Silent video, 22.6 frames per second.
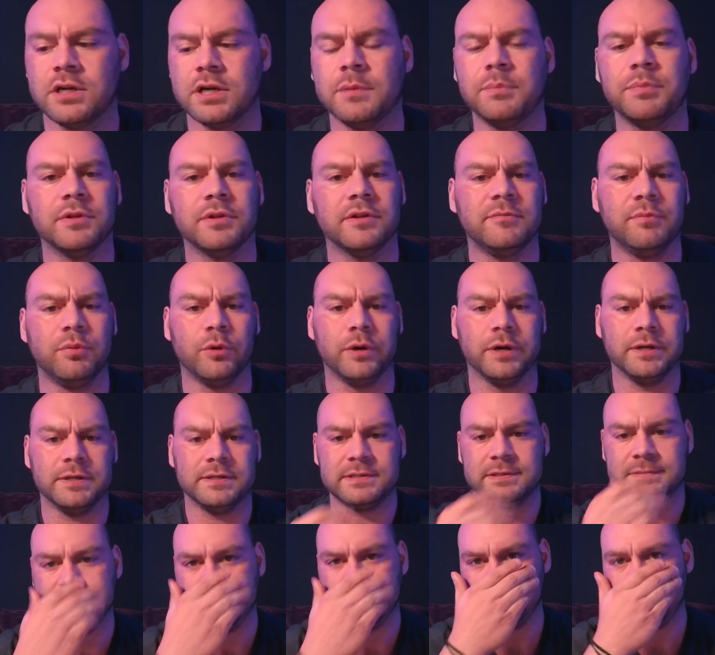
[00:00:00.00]
of
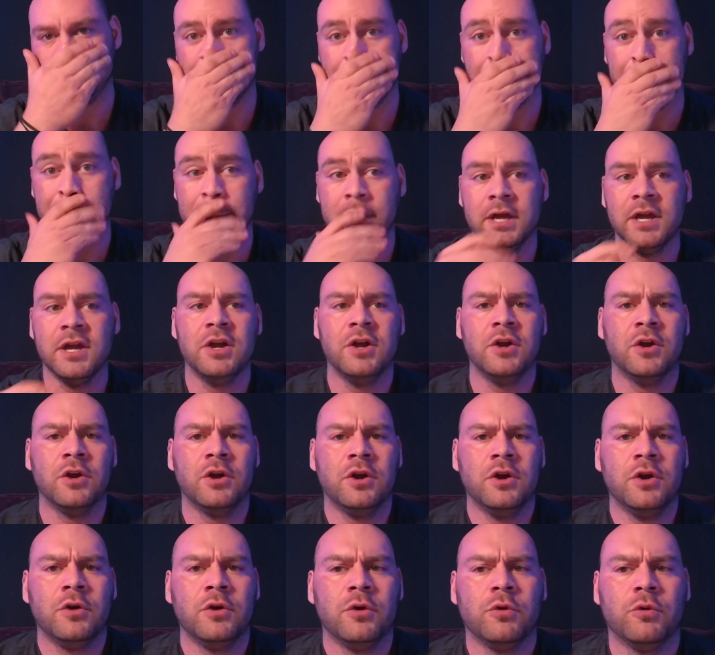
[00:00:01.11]
points.
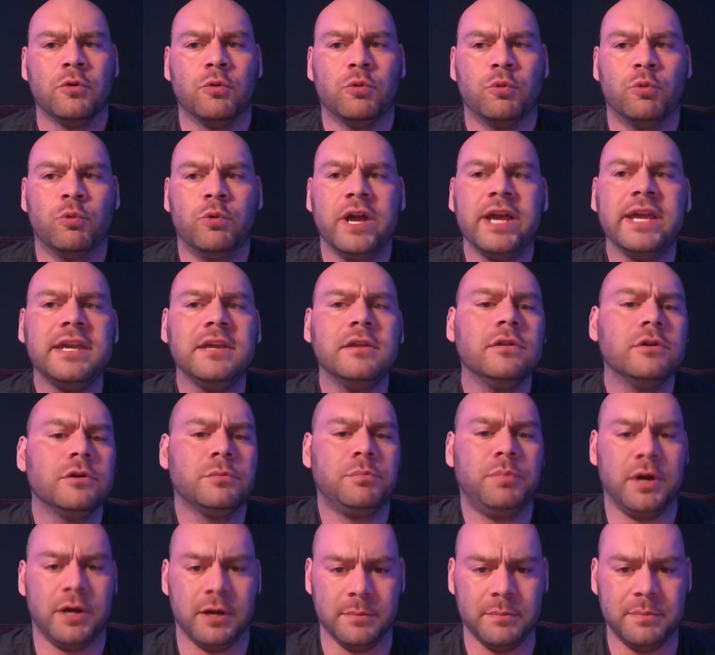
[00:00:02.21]
Regular
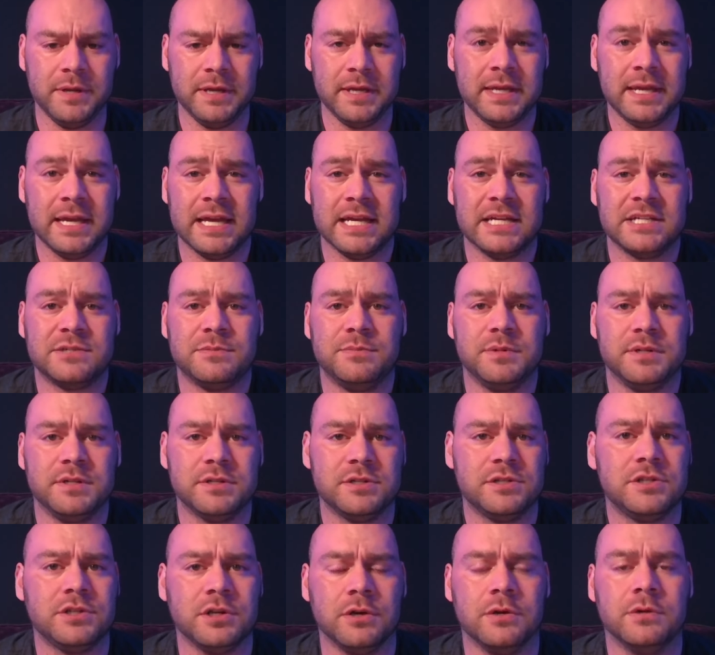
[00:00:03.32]
pumping has been
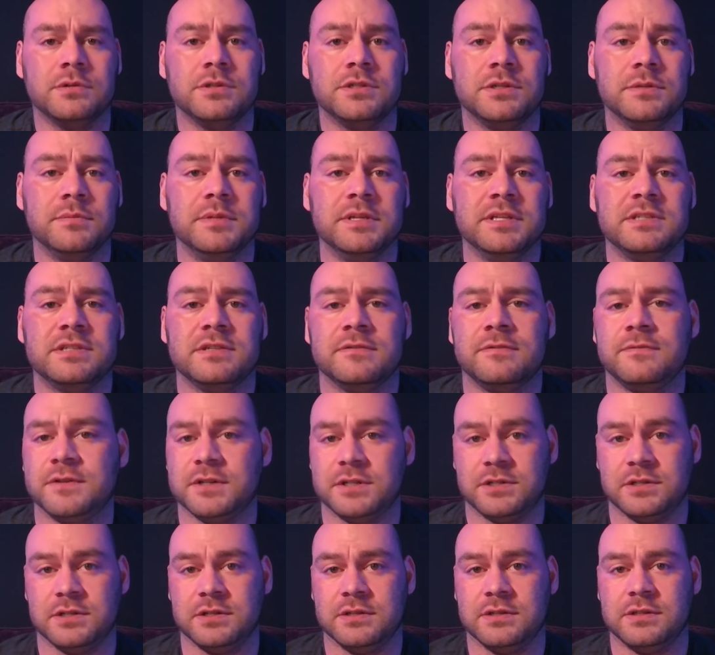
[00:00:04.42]
shown to be
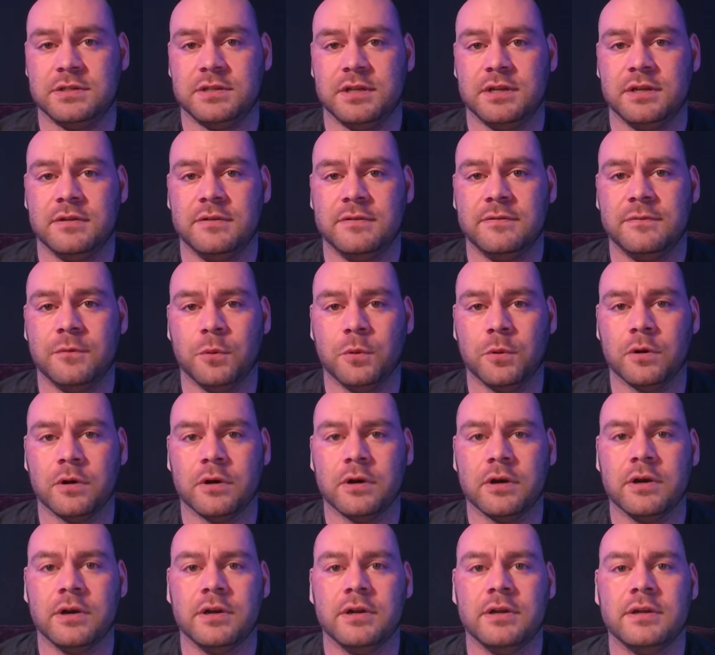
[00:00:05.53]
sufficient
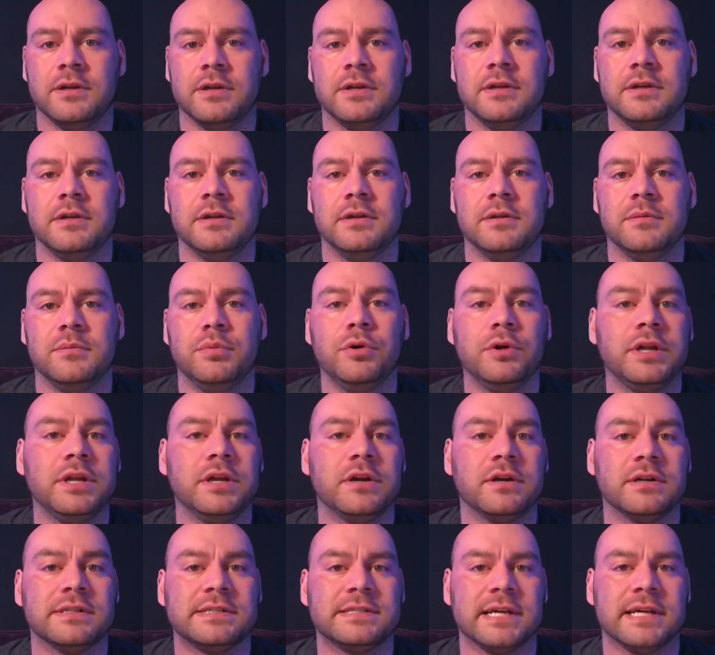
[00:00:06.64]
for putting
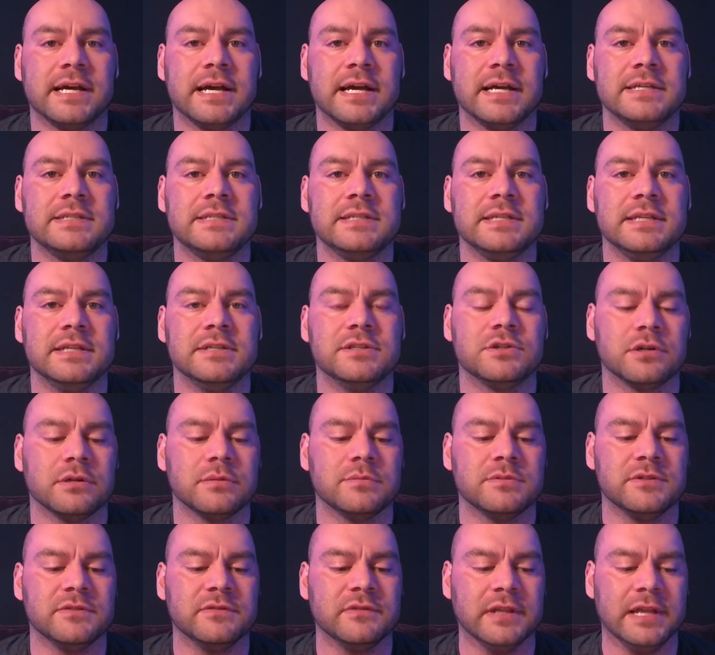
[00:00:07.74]
on size in
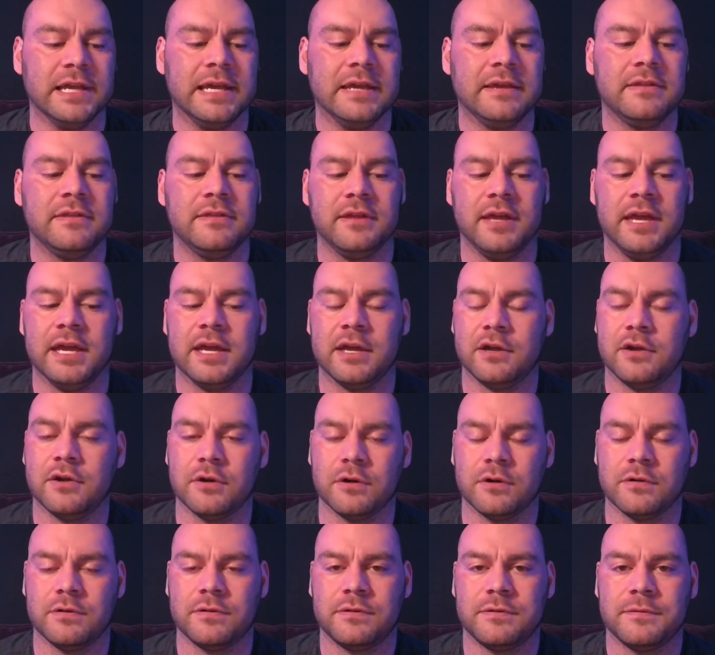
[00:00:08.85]
terms of length and
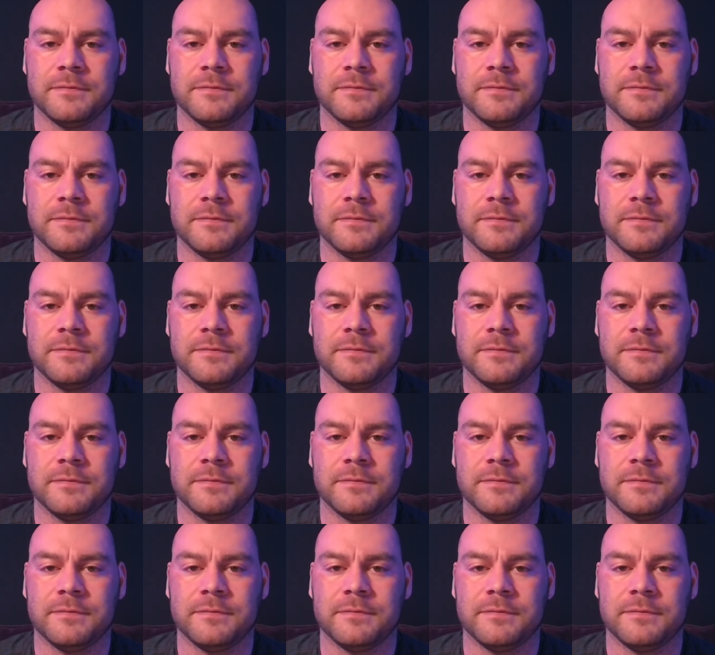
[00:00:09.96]
girth.